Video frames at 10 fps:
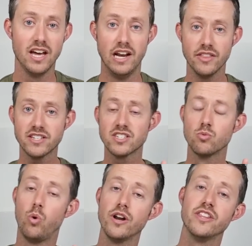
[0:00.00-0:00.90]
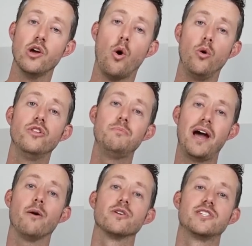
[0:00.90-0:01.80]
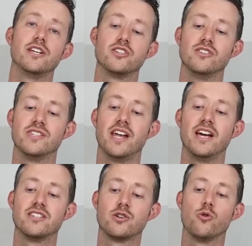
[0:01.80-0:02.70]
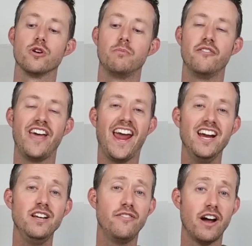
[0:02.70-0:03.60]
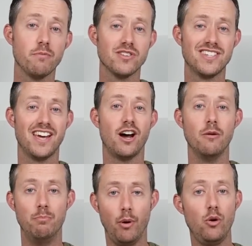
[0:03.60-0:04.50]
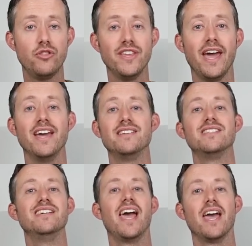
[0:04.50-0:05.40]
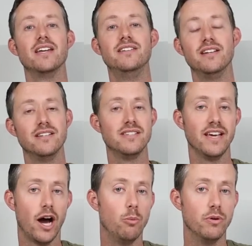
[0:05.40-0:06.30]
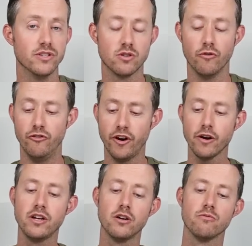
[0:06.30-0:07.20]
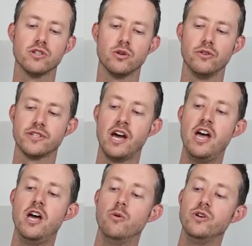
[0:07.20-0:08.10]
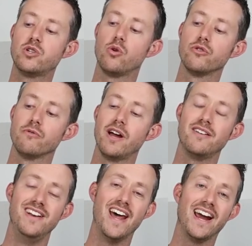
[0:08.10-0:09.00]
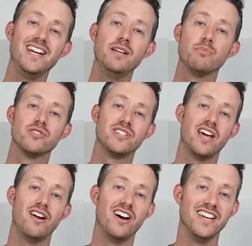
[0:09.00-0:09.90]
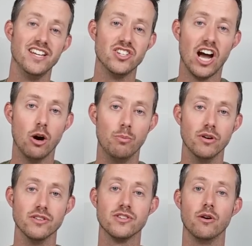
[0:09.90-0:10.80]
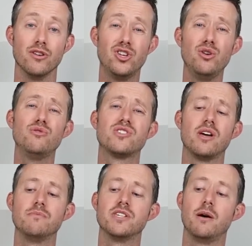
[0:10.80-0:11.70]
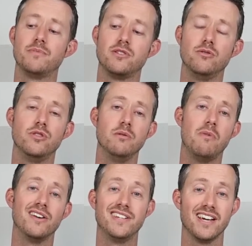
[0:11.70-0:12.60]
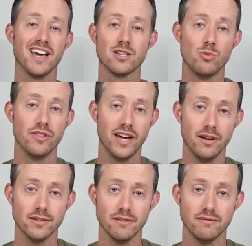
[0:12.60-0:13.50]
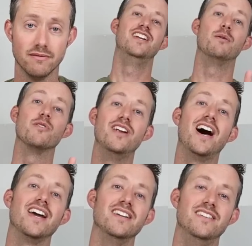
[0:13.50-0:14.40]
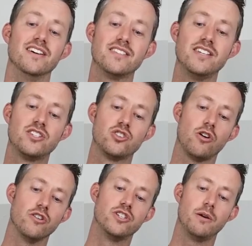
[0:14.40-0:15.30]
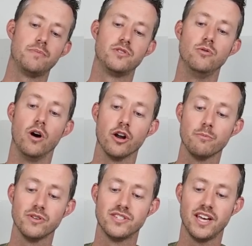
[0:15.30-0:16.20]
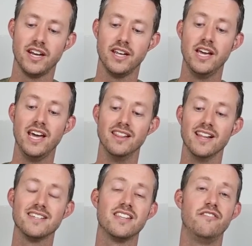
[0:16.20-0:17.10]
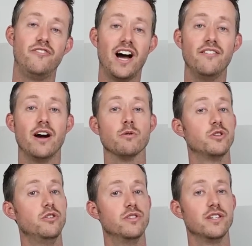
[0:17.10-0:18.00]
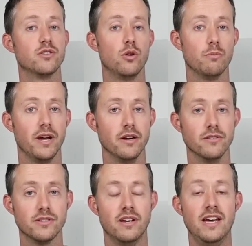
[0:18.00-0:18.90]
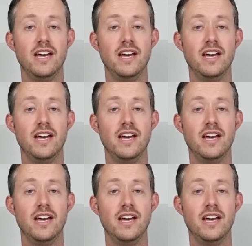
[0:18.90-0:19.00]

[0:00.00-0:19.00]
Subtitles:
Now, this is one of the only power stations that has scored above 85% on both the AC and DC outputs. So very good results. We scored around 90% on each output. So huge thumbs up to the Montek X1000. Number 9, does this charge up to 100% in less than 5 hours using solar panels?